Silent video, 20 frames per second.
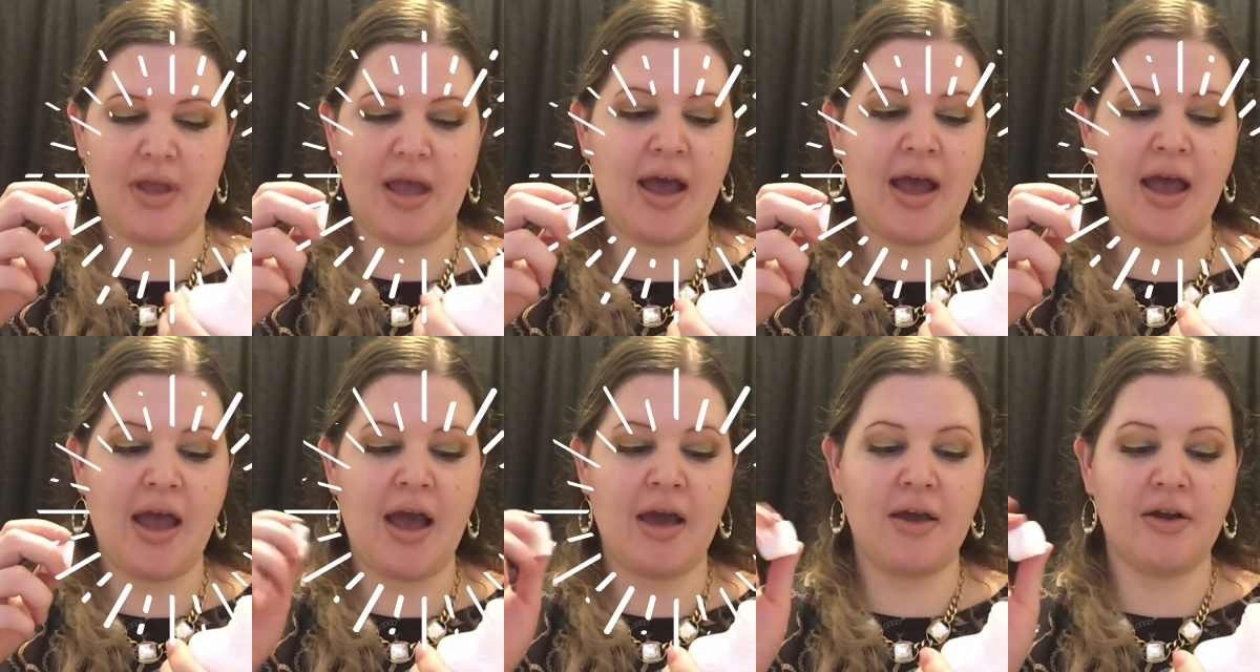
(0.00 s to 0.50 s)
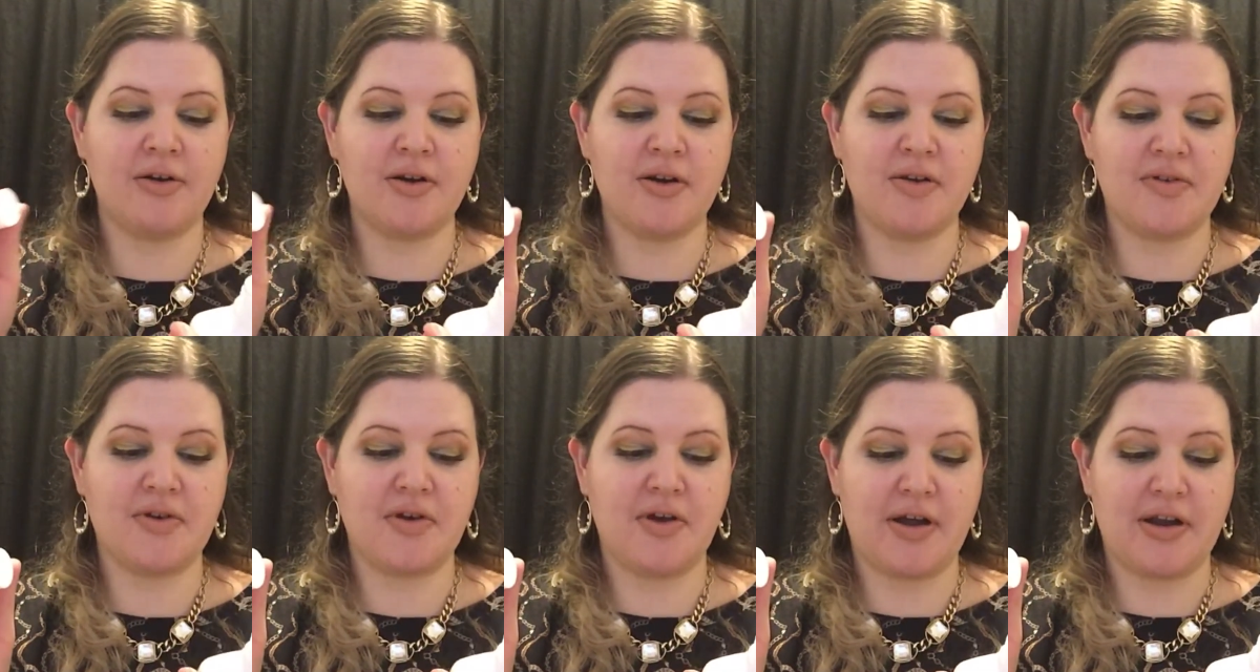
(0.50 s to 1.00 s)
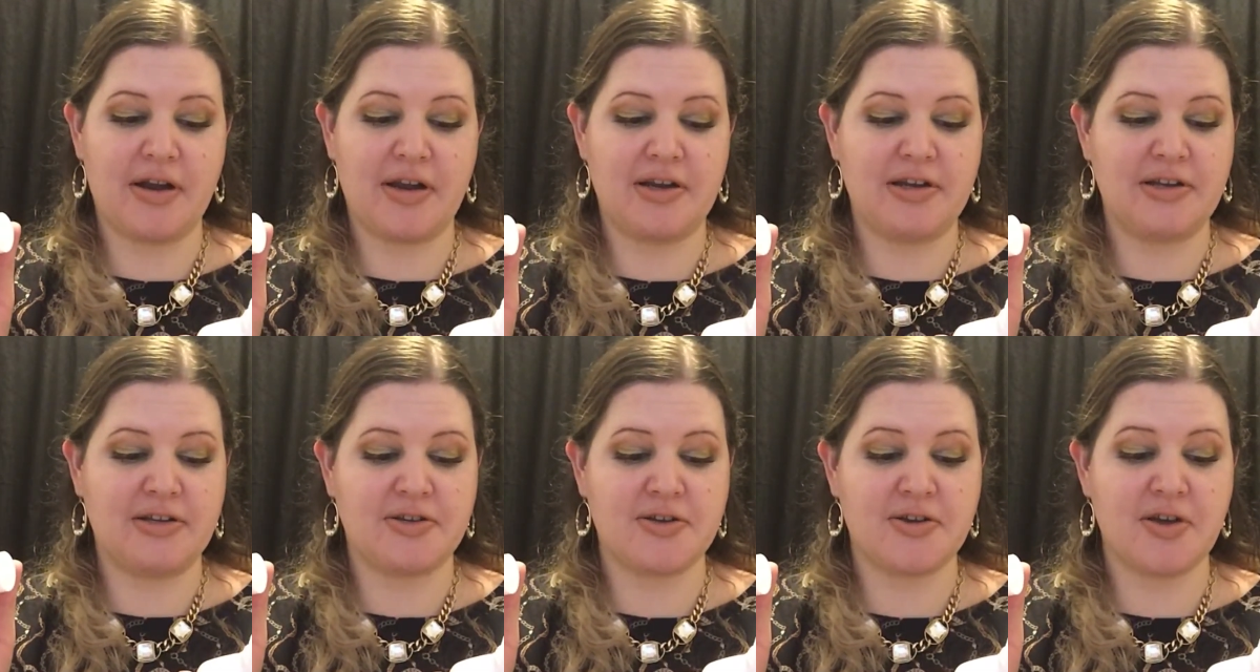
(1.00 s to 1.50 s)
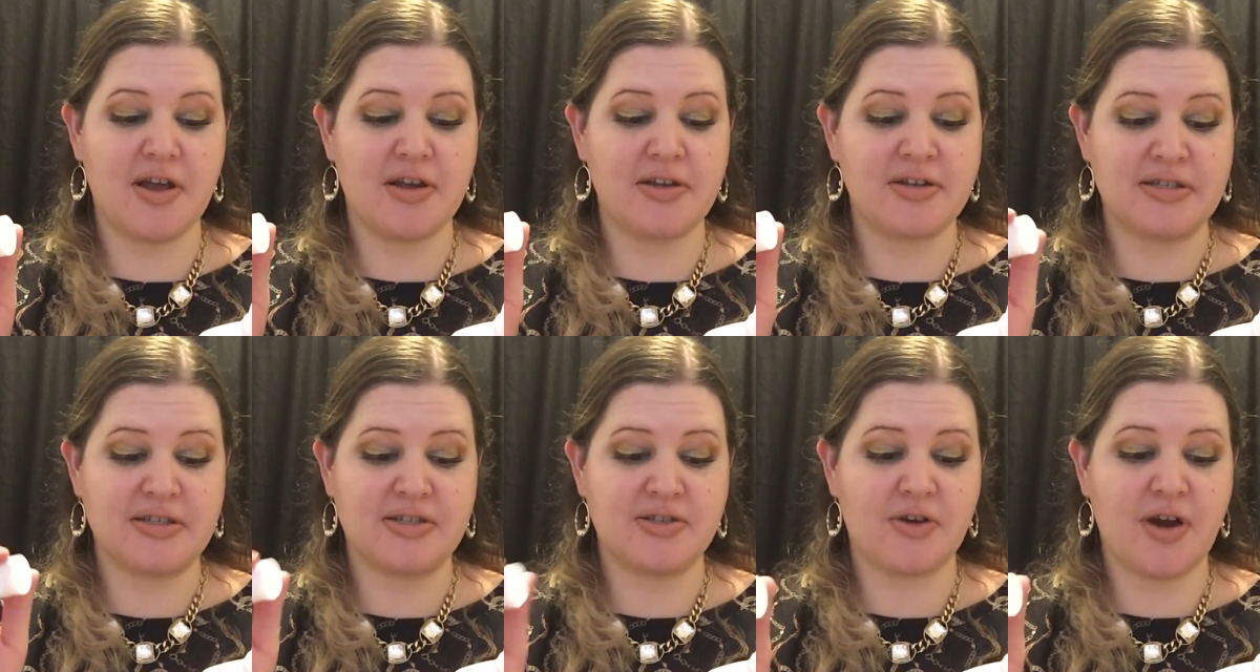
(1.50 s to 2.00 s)
I don't even know how to
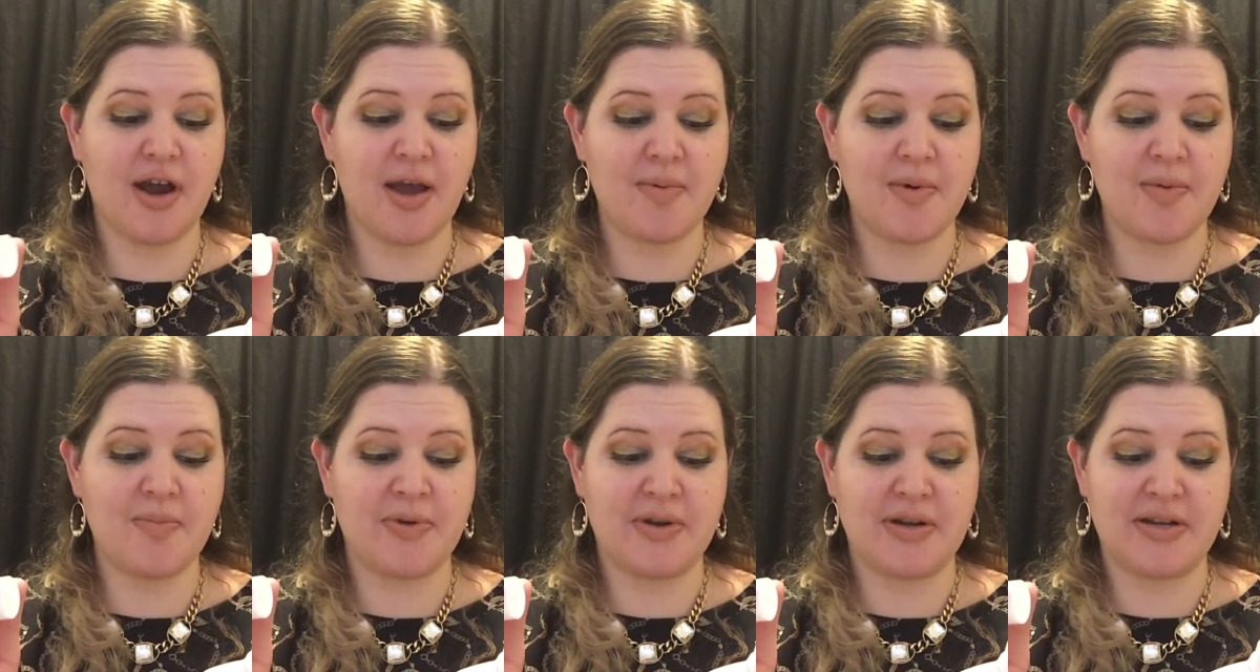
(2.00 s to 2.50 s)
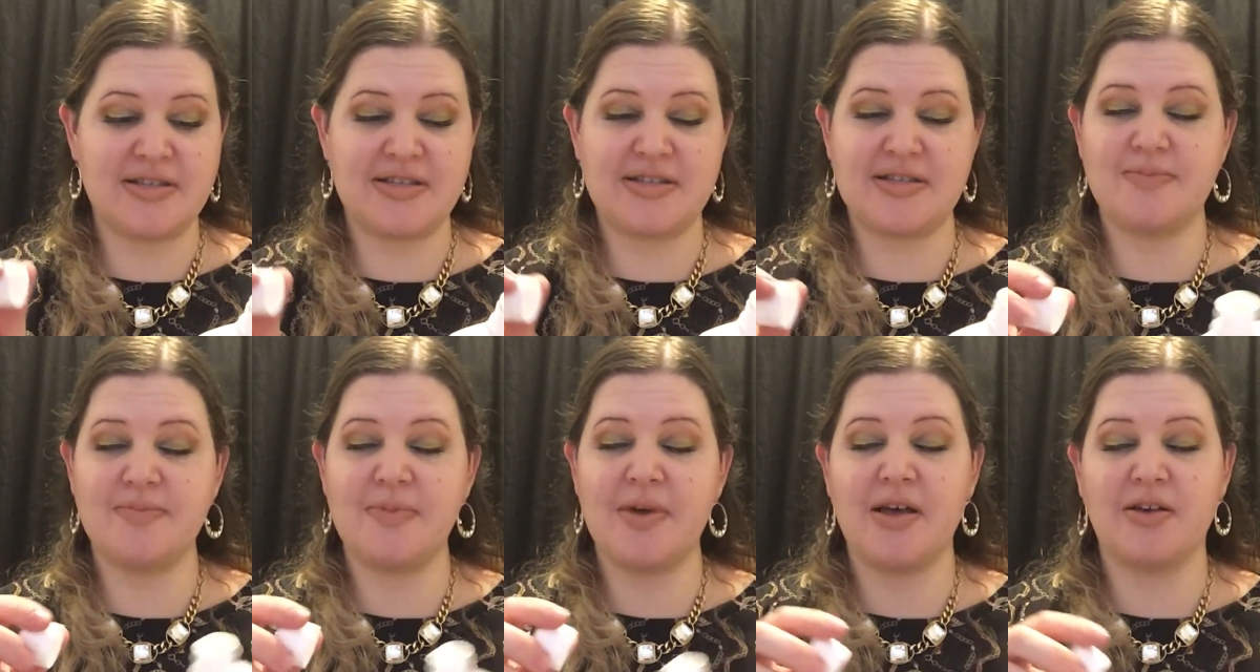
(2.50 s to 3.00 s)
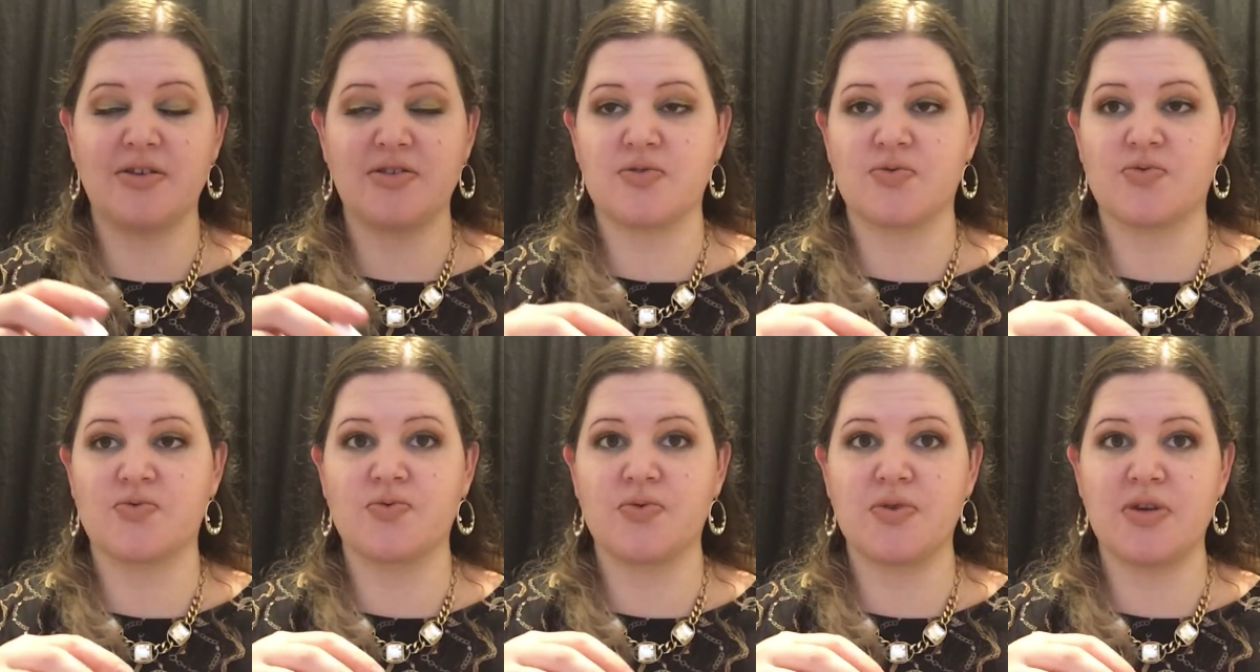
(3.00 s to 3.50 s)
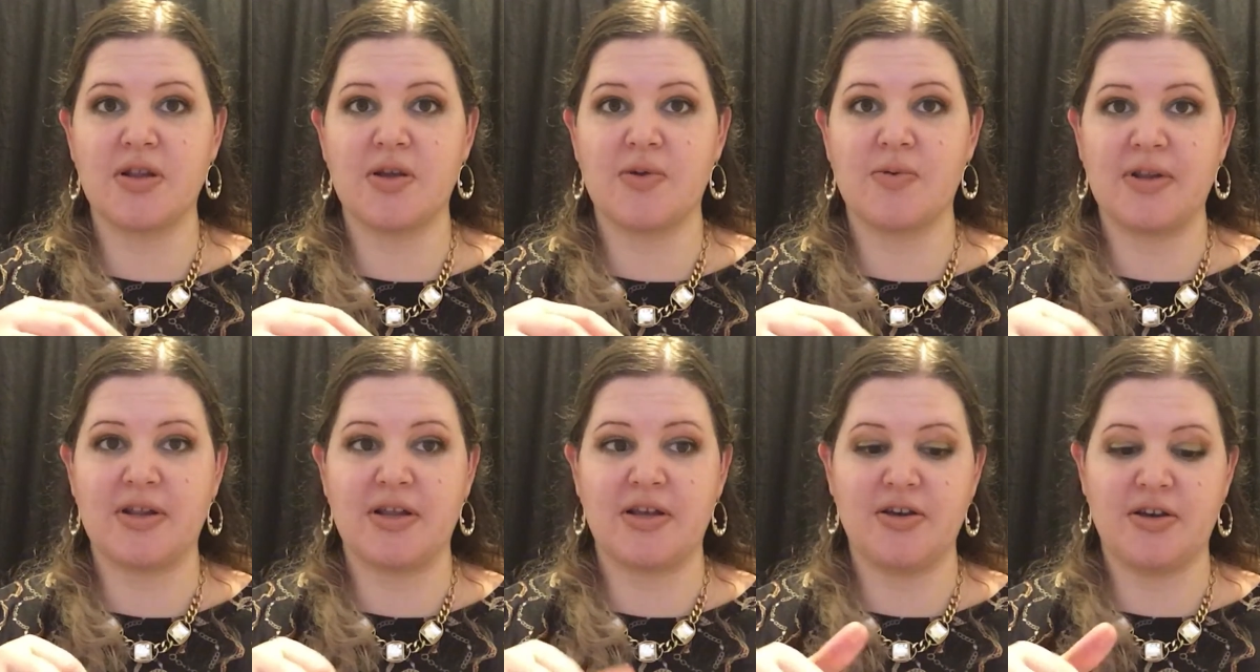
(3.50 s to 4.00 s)
describe it, but it smells
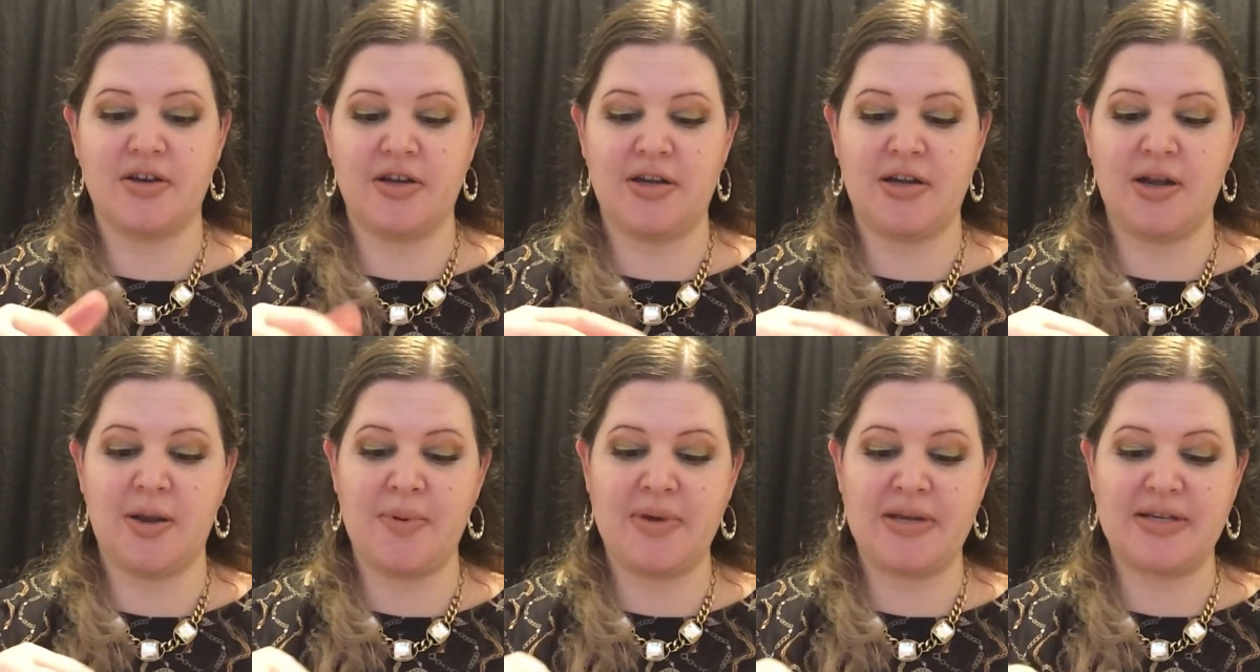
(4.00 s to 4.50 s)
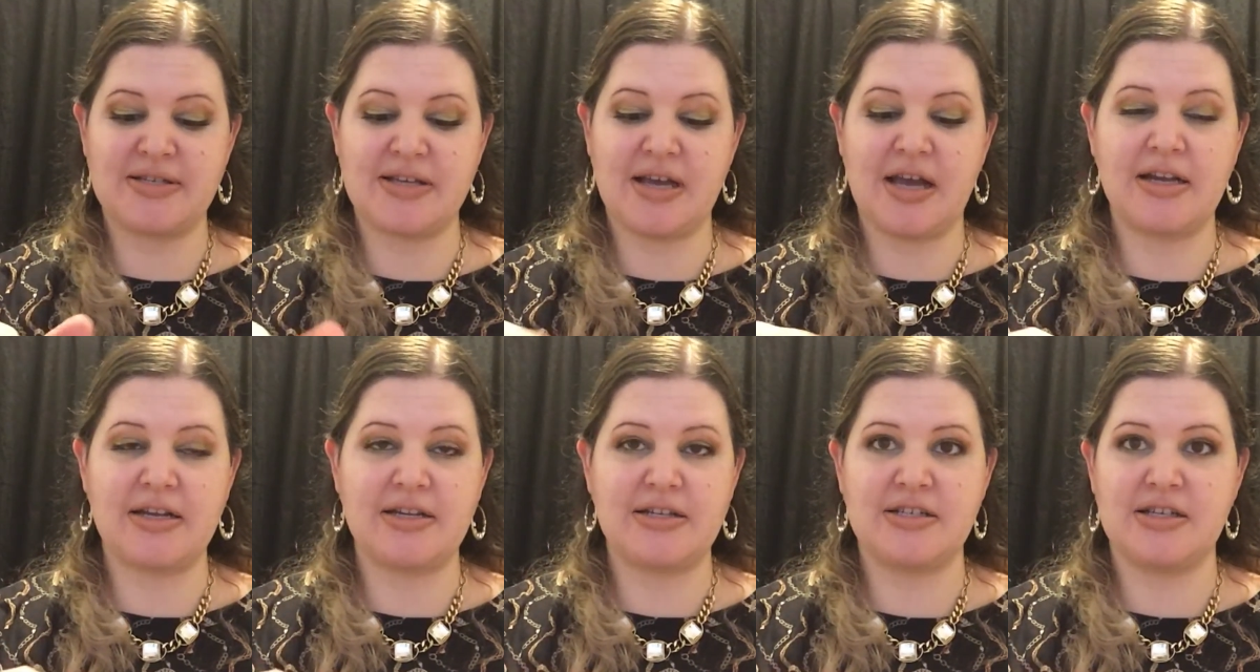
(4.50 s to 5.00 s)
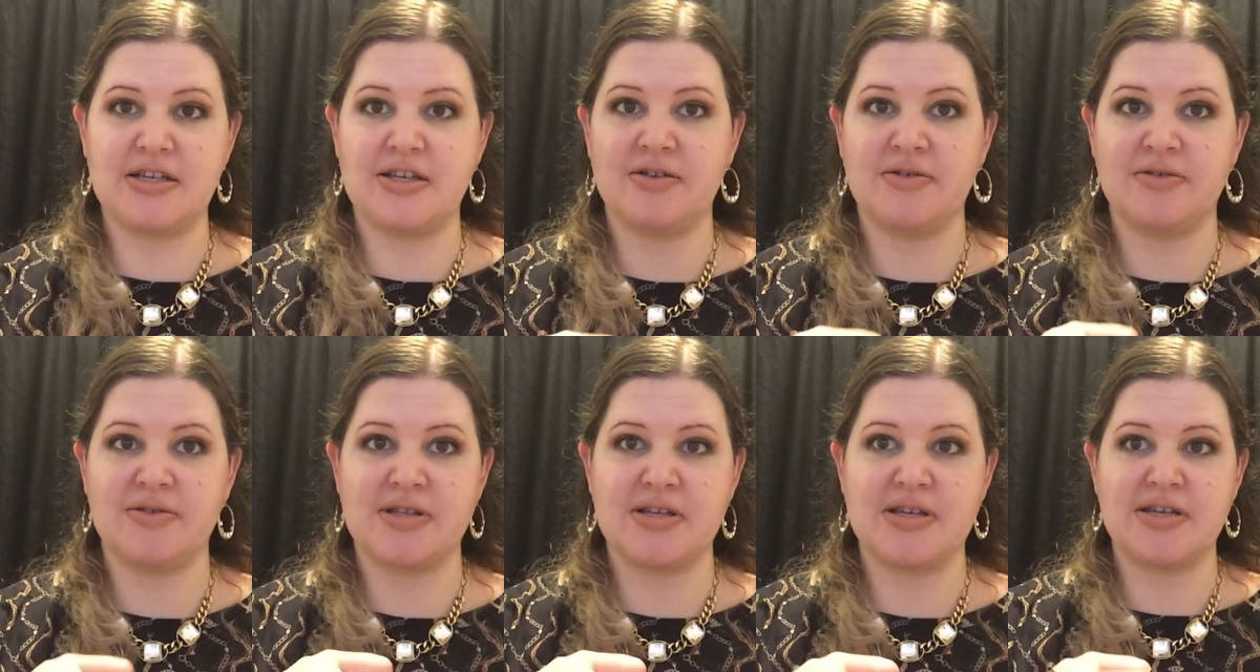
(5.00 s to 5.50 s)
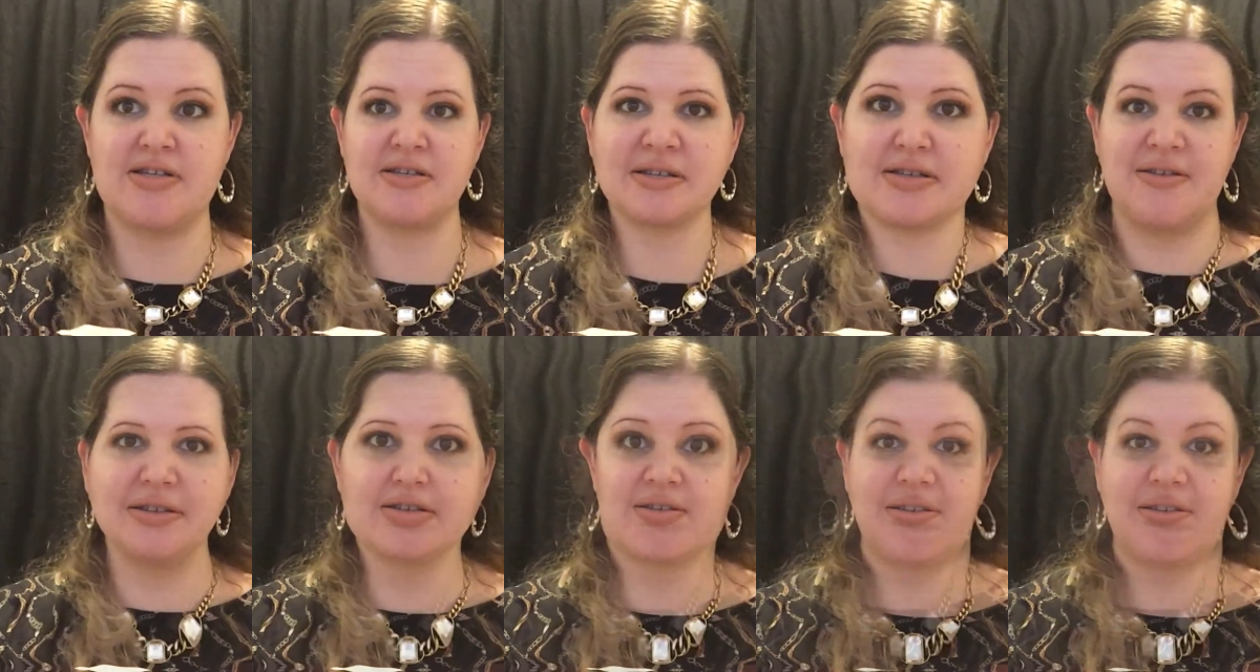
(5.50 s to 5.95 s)
really good, and I'm excited to use this.